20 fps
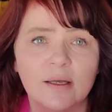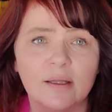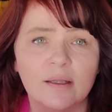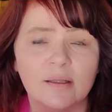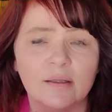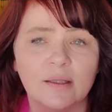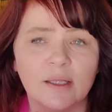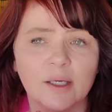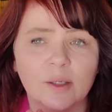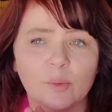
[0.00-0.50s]

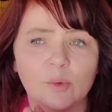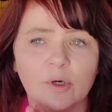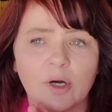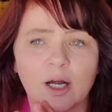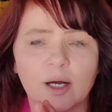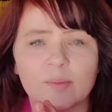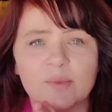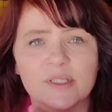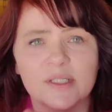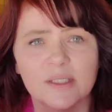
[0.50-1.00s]
they were
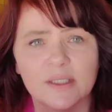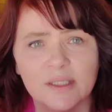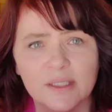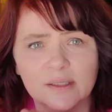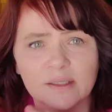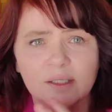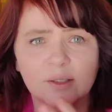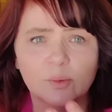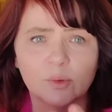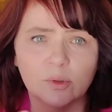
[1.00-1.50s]

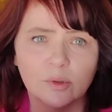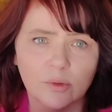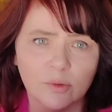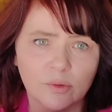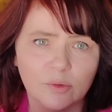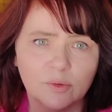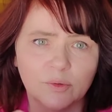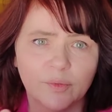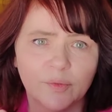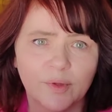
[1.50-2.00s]
obsolete, they were
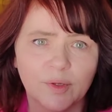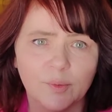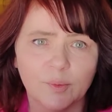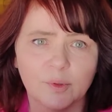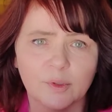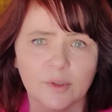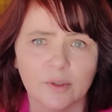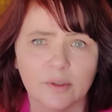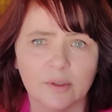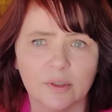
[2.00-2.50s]
old, they
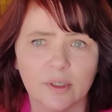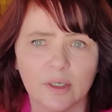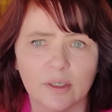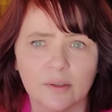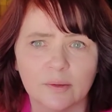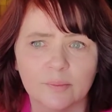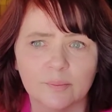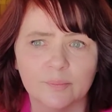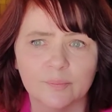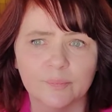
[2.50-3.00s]
were
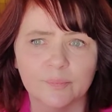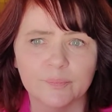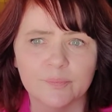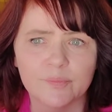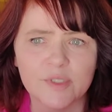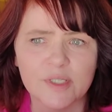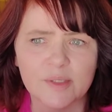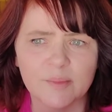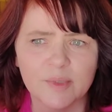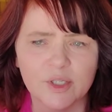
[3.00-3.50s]

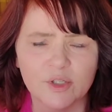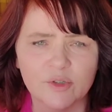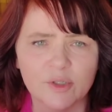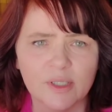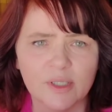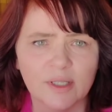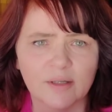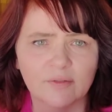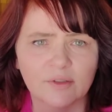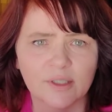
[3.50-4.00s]
some
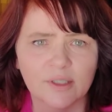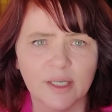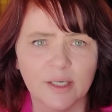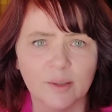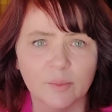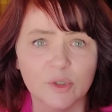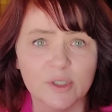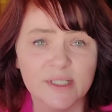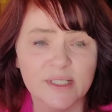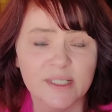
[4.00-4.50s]
entry-level
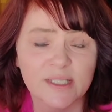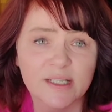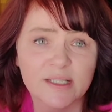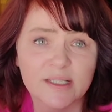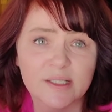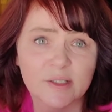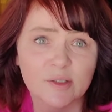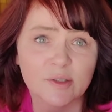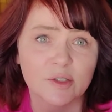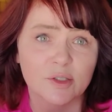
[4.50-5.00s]
cameras that I
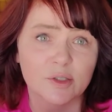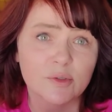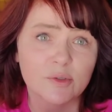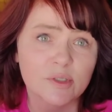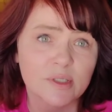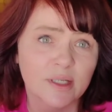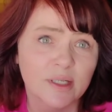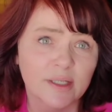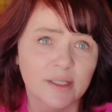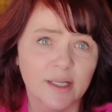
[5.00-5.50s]
still
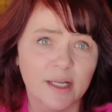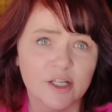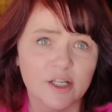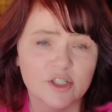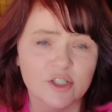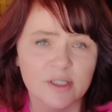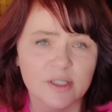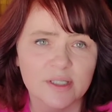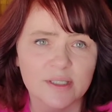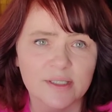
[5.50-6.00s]
use on
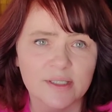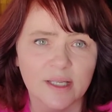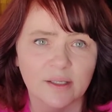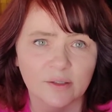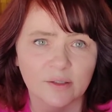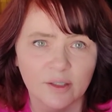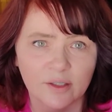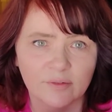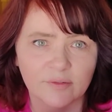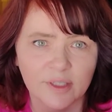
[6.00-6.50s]
occasion because I
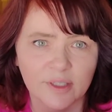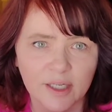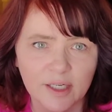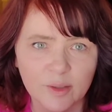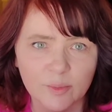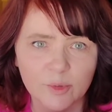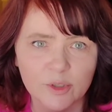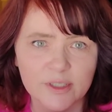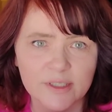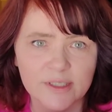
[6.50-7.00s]
love
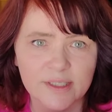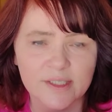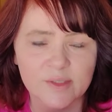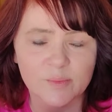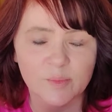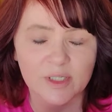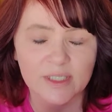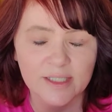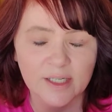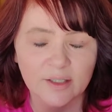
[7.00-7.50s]
cameras. That's
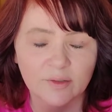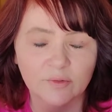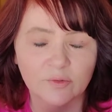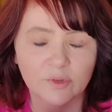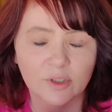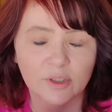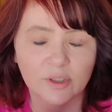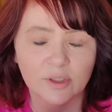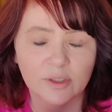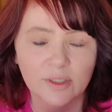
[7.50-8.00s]
my
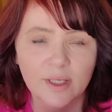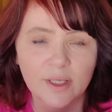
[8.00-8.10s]
downfall.